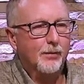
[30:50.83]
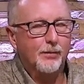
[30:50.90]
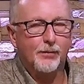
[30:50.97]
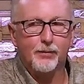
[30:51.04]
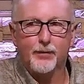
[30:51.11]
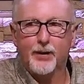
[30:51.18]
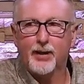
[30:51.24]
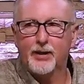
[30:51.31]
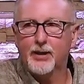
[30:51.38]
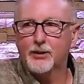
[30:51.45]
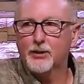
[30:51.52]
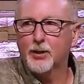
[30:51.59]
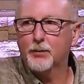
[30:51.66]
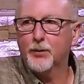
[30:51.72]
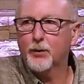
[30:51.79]
they did
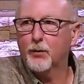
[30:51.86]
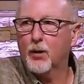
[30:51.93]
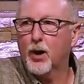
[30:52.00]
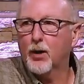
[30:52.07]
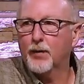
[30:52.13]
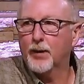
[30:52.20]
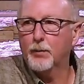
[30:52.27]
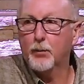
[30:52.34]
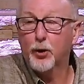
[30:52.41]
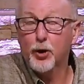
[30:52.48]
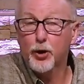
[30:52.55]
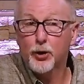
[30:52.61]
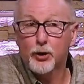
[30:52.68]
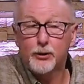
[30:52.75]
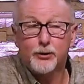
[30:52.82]
something wrong. They
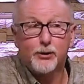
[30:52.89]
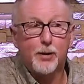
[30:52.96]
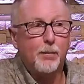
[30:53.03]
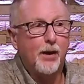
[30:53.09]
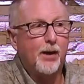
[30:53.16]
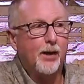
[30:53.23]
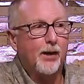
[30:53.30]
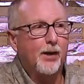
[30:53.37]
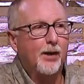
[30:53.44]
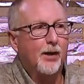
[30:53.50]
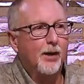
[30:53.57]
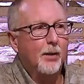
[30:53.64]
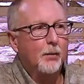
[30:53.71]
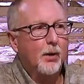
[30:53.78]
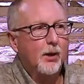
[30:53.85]
murdered somebody.
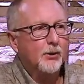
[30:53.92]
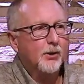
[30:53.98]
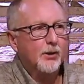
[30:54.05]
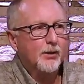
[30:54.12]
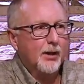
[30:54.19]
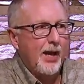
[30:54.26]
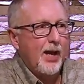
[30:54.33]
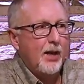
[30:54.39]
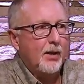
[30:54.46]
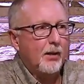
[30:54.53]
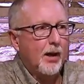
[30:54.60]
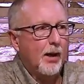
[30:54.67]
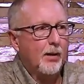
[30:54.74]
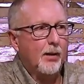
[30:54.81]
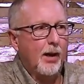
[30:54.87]
Paul says, Hey,
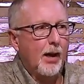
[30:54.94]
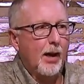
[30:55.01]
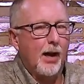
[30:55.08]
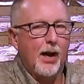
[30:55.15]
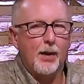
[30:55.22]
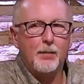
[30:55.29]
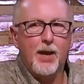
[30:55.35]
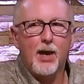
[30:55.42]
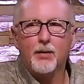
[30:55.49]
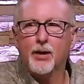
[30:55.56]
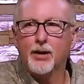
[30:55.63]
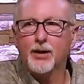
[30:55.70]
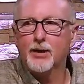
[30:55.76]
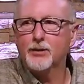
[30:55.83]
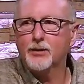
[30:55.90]
I'm not
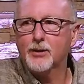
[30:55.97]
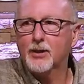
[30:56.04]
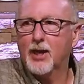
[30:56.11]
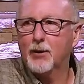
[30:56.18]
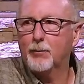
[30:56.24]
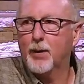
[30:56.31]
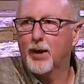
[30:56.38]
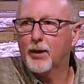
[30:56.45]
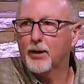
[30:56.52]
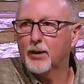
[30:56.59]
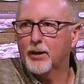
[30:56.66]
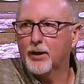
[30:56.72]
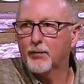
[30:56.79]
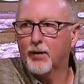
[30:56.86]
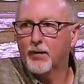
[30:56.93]
against the death penalty.
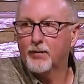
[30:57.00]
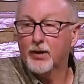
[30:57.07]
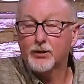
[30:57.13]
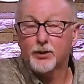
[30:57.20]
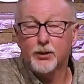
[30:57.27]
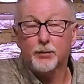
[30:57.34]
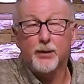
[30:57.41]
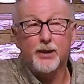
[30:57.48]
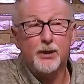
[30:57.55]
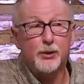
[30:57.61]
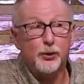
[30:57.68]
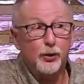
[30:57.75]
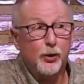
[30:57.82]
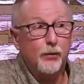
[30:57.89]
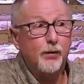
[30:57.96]
If I've done something
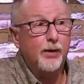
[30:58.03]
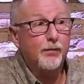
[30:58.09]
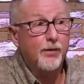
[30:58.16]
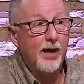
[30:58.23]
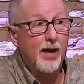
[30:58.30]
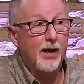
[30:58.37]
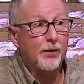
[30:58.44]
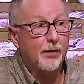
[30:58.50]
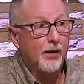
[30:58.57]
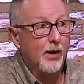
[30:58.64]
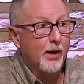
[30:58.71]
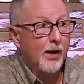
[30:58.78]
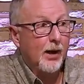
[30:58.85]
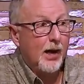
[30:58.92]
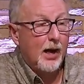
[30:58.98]
deserving of death,
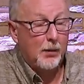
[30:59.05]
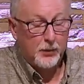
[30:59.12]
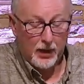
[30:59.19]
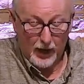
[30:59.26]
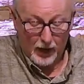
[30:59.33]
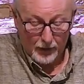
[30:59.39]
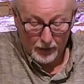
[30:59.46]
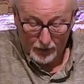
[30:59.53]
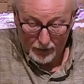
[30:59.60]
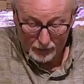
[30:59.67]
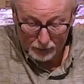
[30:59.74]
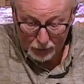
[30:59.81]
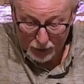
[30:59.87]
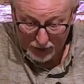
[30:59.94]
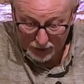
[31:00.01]
I'm not
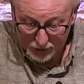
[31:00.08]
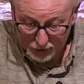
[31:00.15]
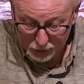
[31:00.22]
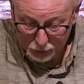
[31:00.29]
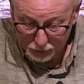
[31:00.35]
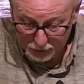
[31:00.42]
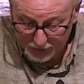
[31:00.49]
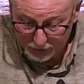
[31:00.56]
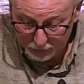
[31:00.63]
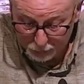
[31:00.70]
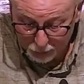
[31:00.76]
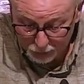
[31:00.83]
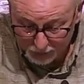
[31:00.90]
objecting to being put to